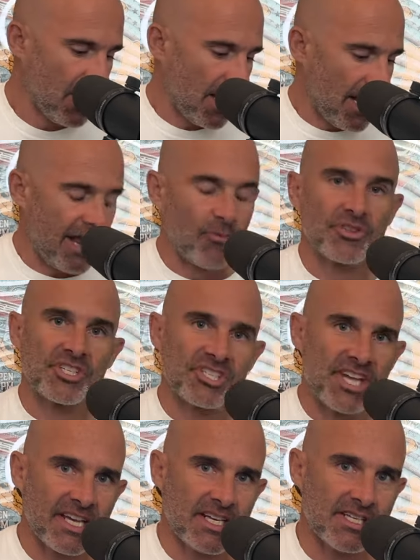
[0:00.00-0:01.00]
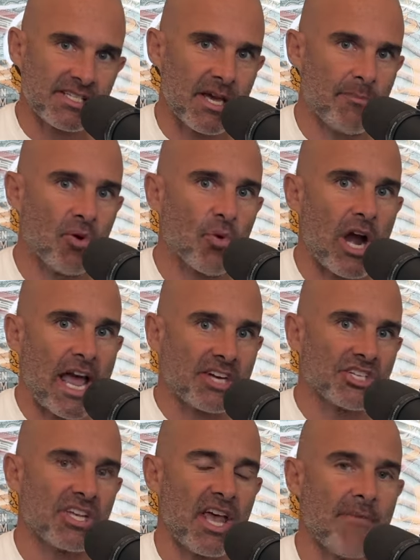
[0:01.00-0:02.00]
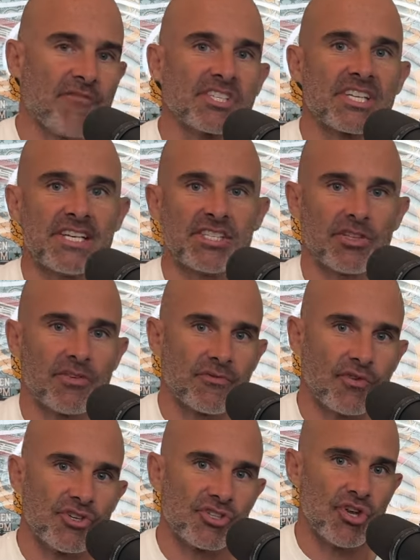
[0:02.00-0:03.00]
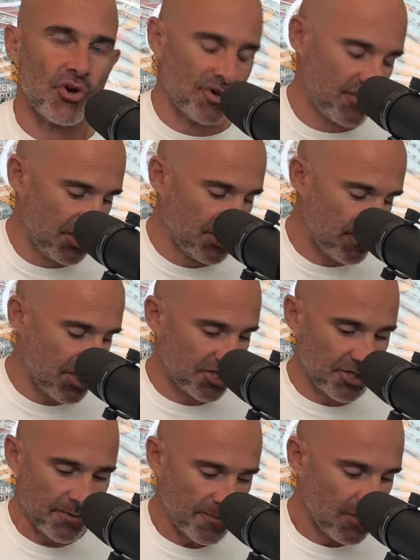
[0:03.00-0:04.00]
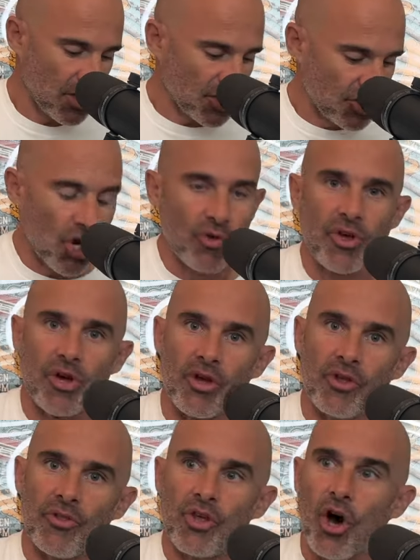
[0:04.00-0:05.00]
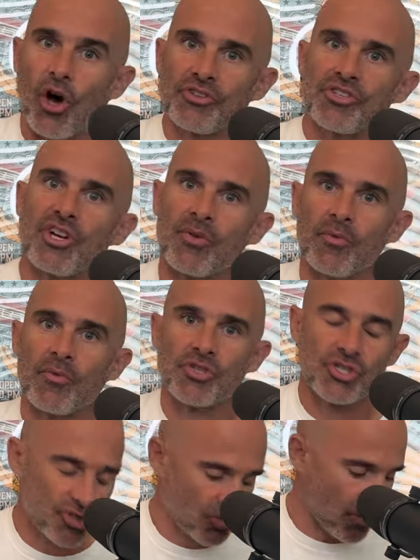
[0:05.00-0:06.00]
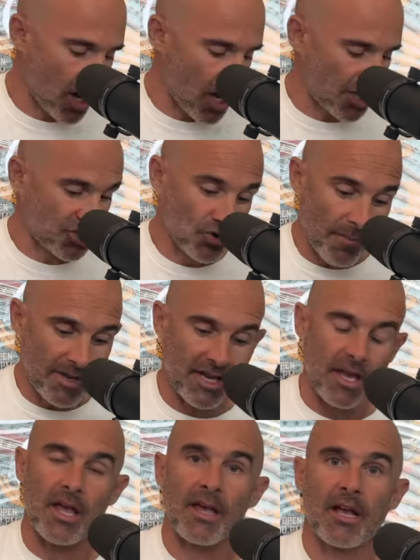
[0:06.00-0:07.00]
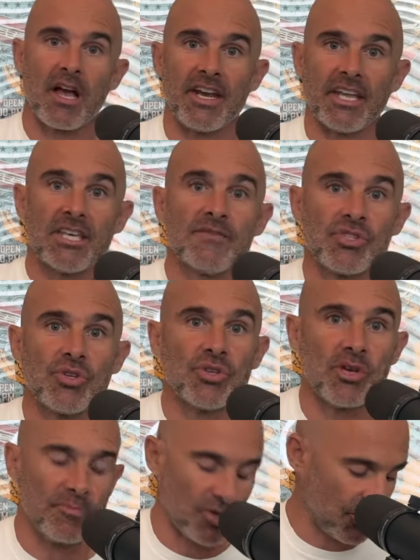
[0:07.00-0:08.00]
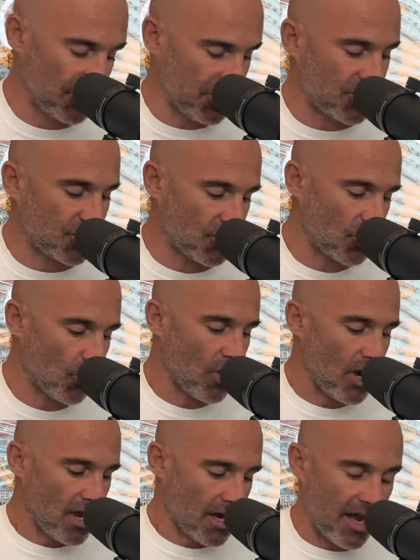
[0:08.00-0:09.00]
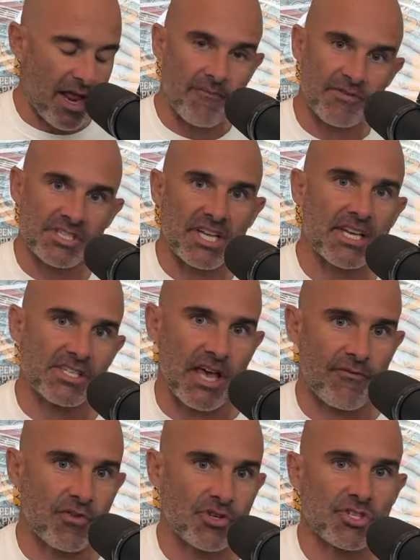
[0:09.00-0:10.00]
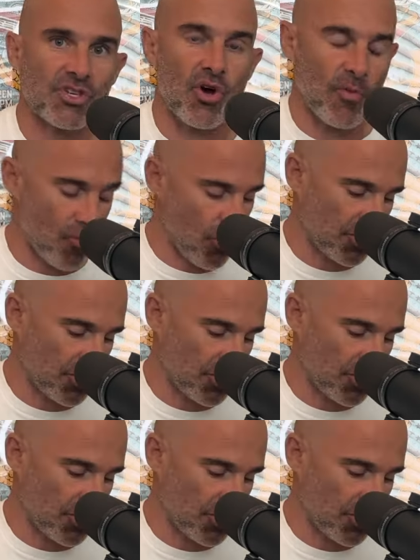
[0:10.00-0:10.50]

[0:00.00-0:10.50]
And with the second example, we're actually emphasizing the first note of each measure. So the alternate strumming kind of gives you the ability to kind of emphasize that first note more.